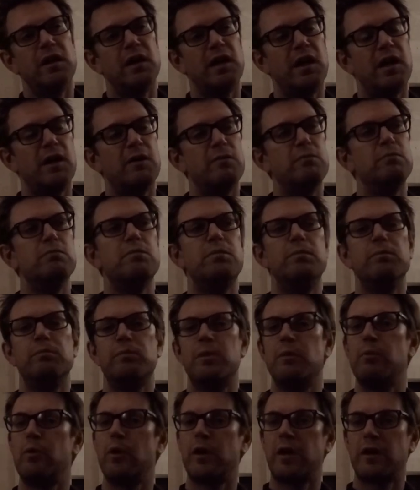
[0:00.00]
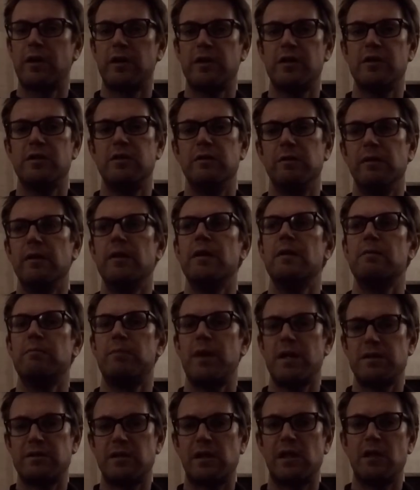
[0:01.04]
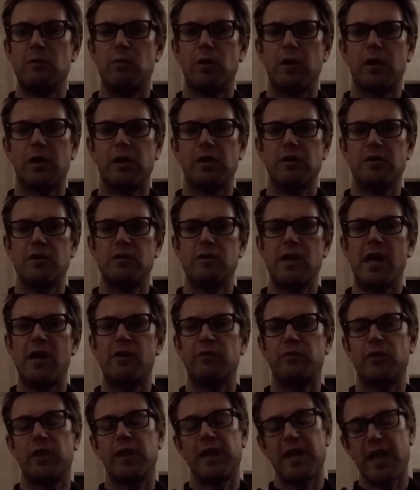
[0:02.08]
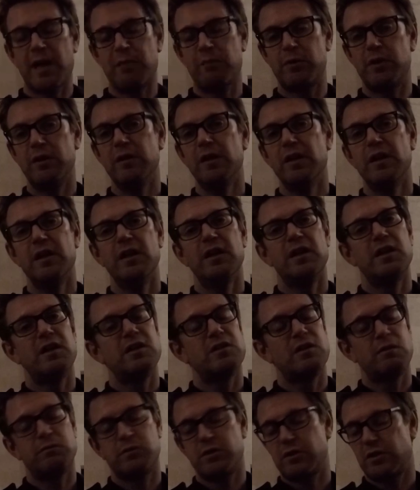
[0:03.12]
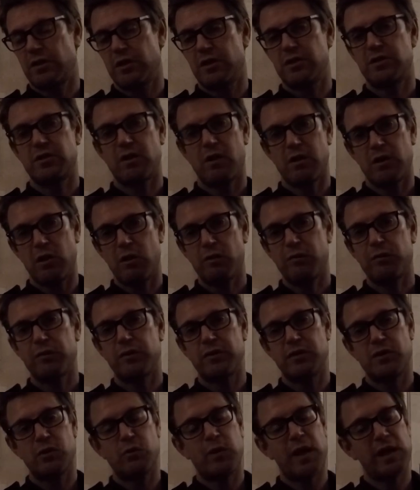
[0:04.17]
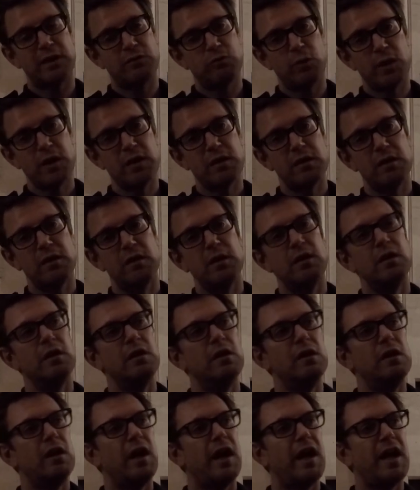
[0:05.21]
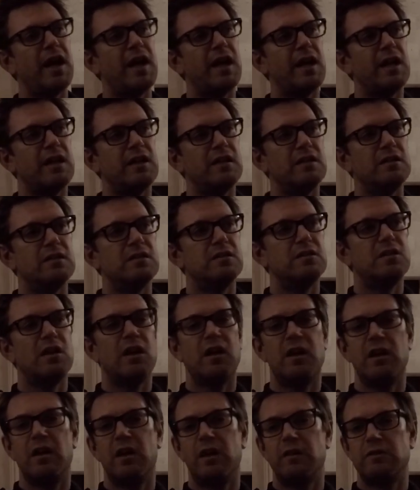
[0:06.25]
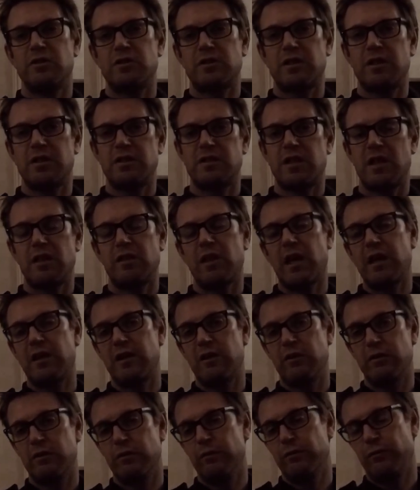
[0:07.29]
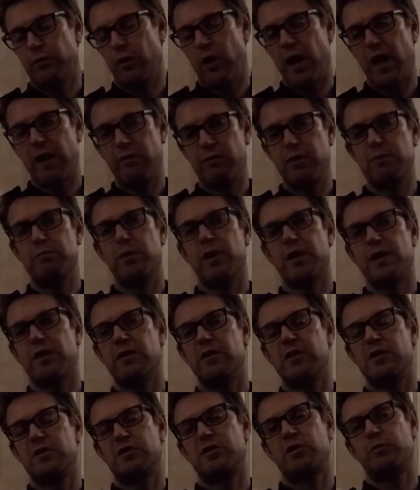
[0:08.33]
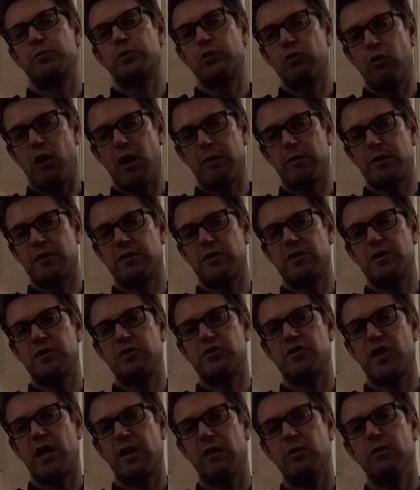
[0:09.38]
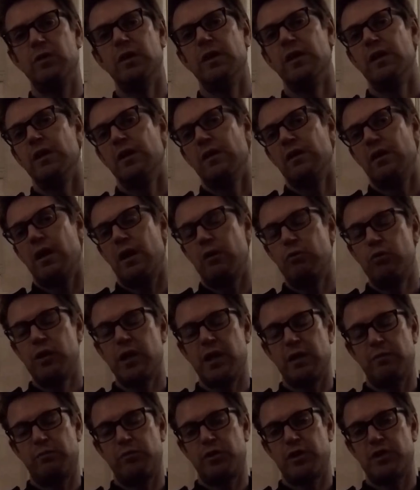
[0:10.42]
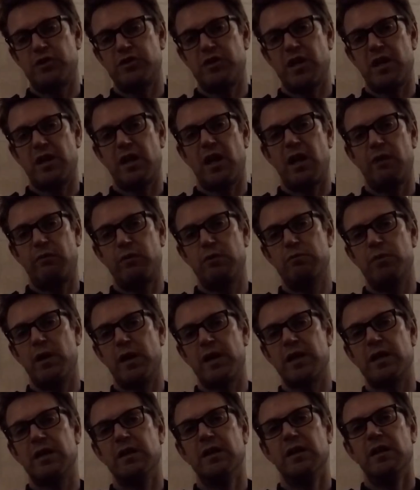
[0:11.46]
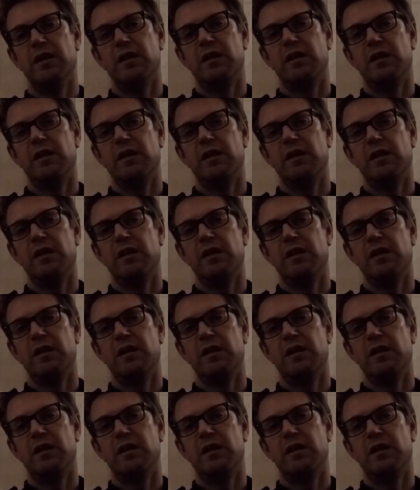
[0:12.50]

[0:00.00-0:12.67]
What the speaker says: But what I'm going to do, basically what I'm going to do now for the camera is I'm just going to sign off until next week. And I'm just going to say thank you for everybody that is subscribing to this channel. I really appreciate everybody